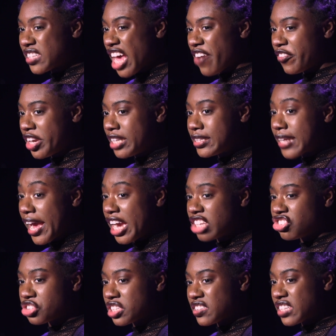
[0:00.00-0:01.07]
ever in
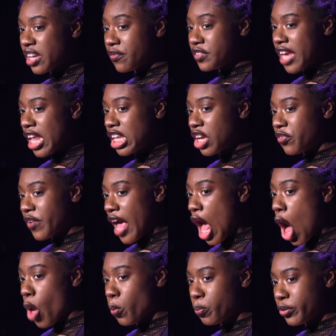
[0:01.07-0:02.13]
danger instead of yelling for
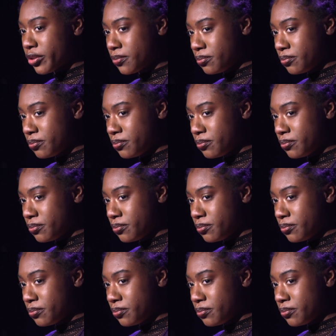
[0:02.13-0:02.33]
help.